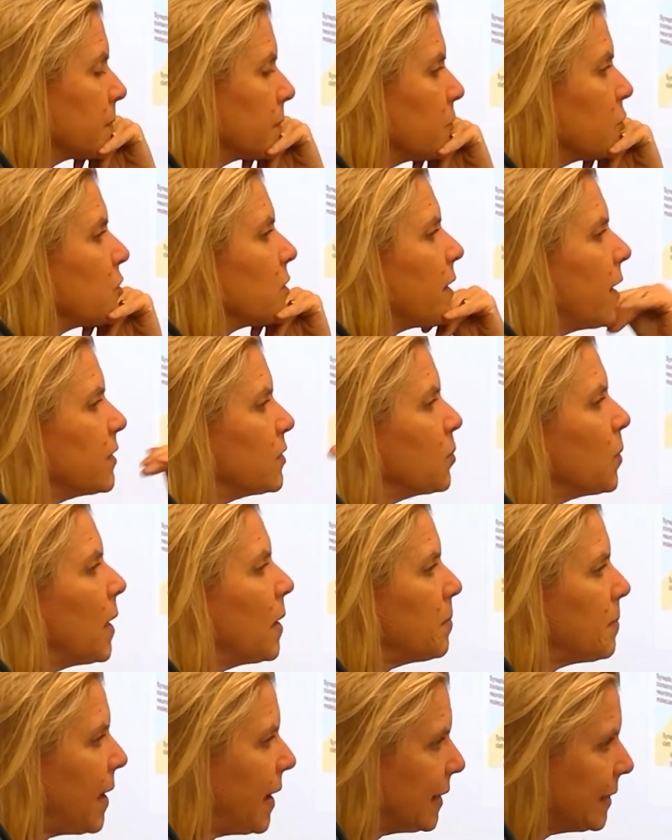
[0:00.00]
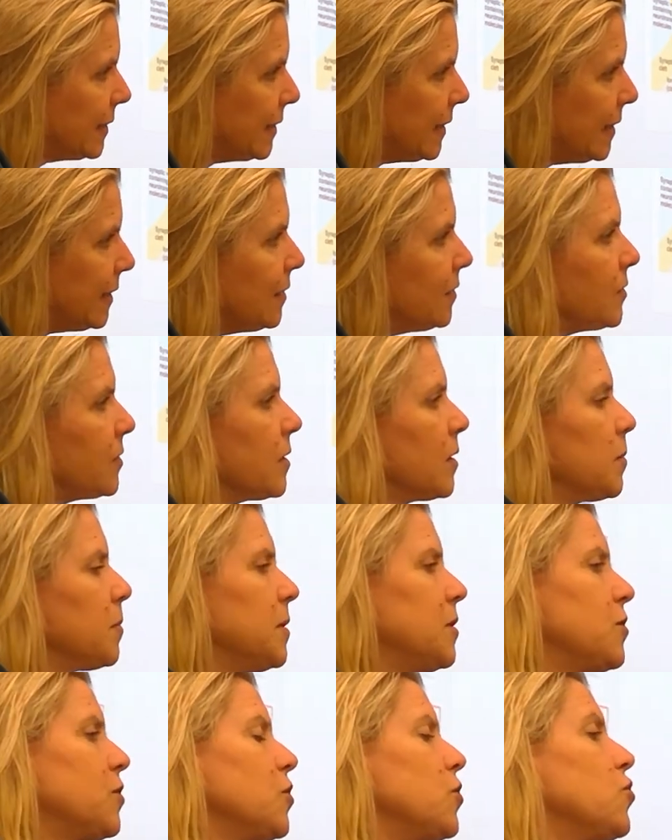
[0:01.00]
So that's why magnesium
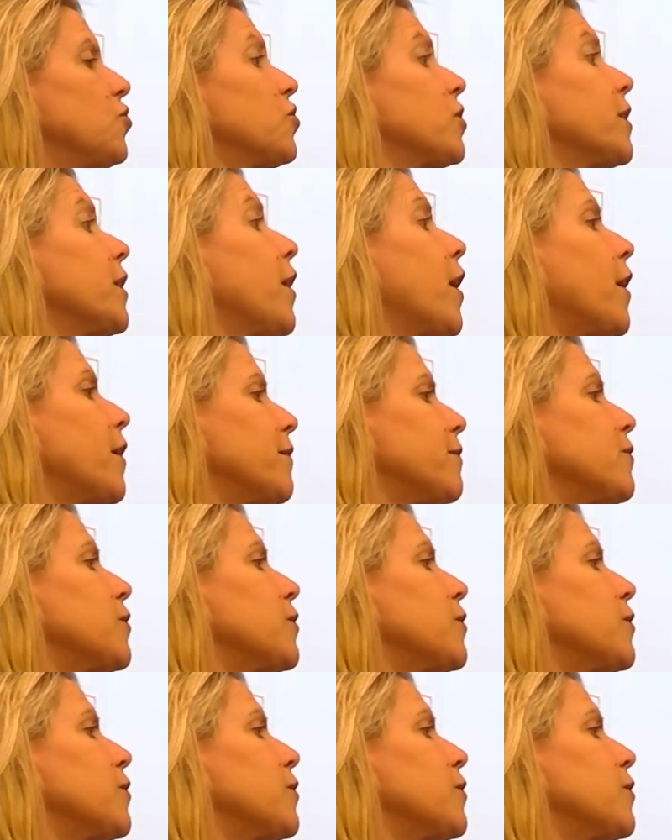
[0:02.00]
is usually our